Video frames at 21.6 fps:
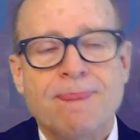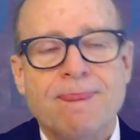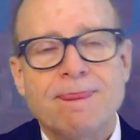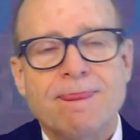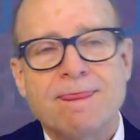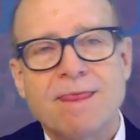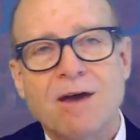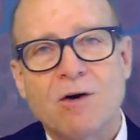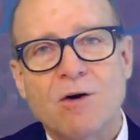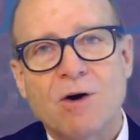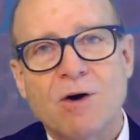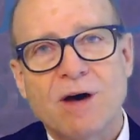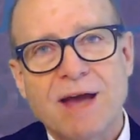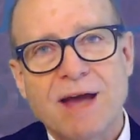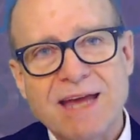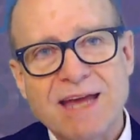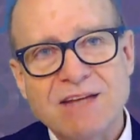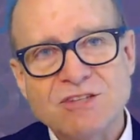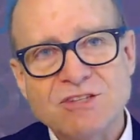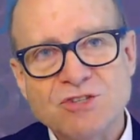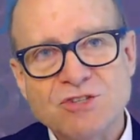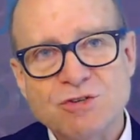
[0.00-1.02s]
Now, a
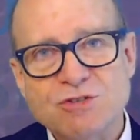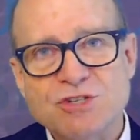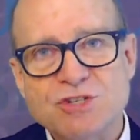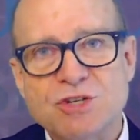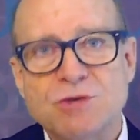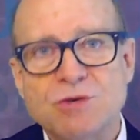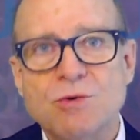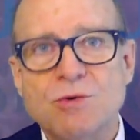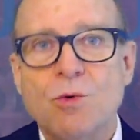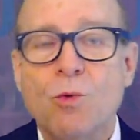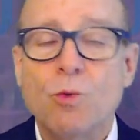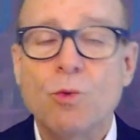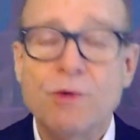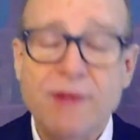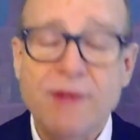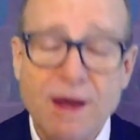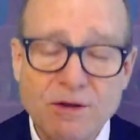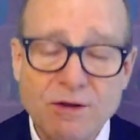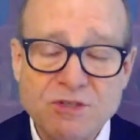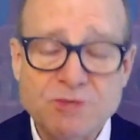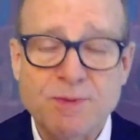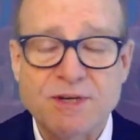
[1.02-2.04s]
hand surgeon
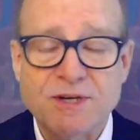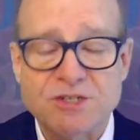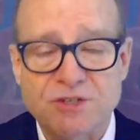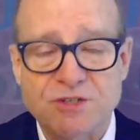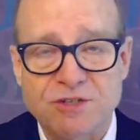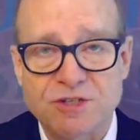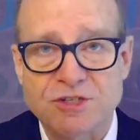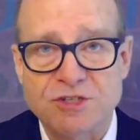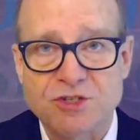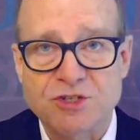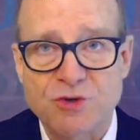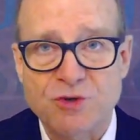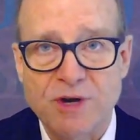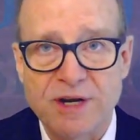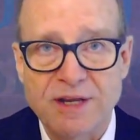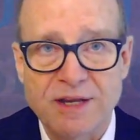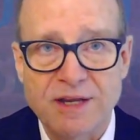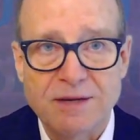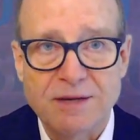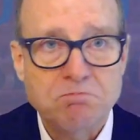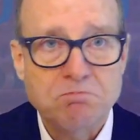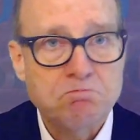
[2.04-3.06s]
without specialty
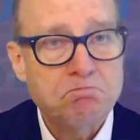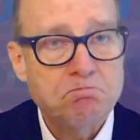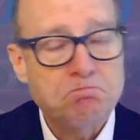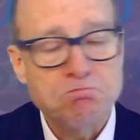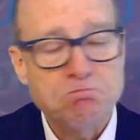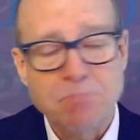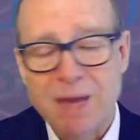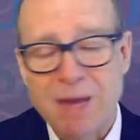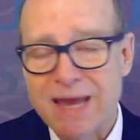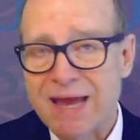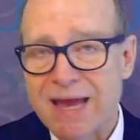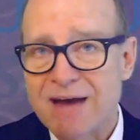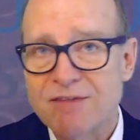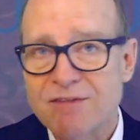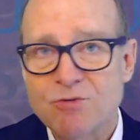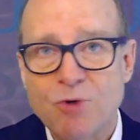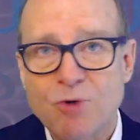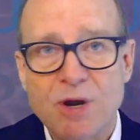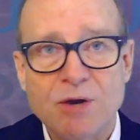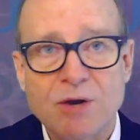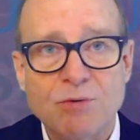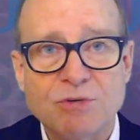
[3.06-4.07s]
training may have
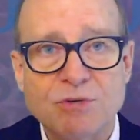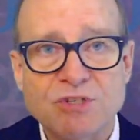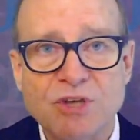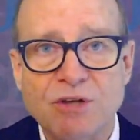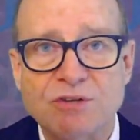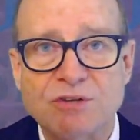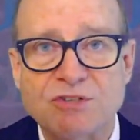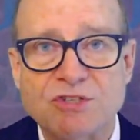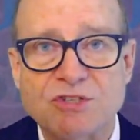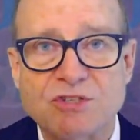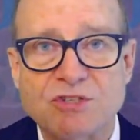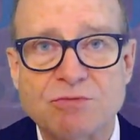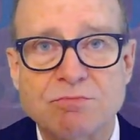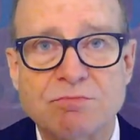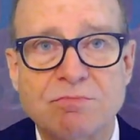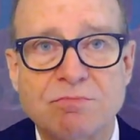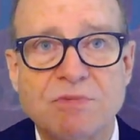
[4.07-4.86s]
great results,